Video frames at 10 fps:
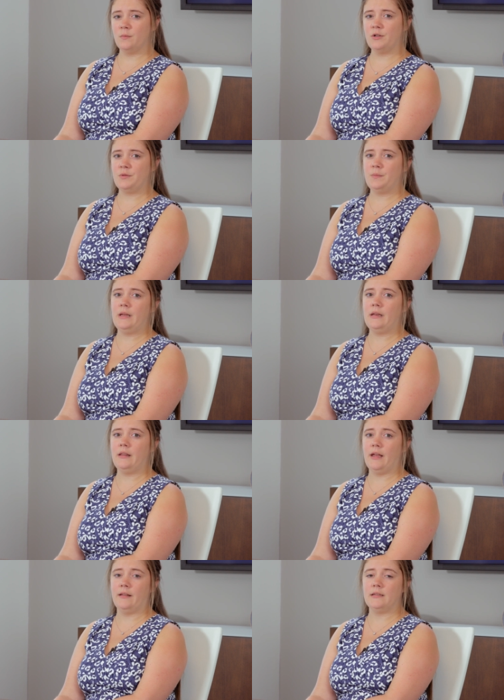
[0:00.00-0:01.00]
which mean
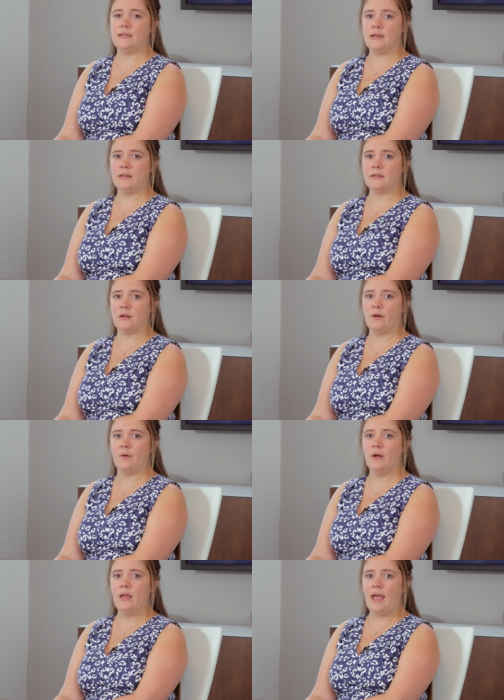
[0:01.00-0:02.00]
that the DSO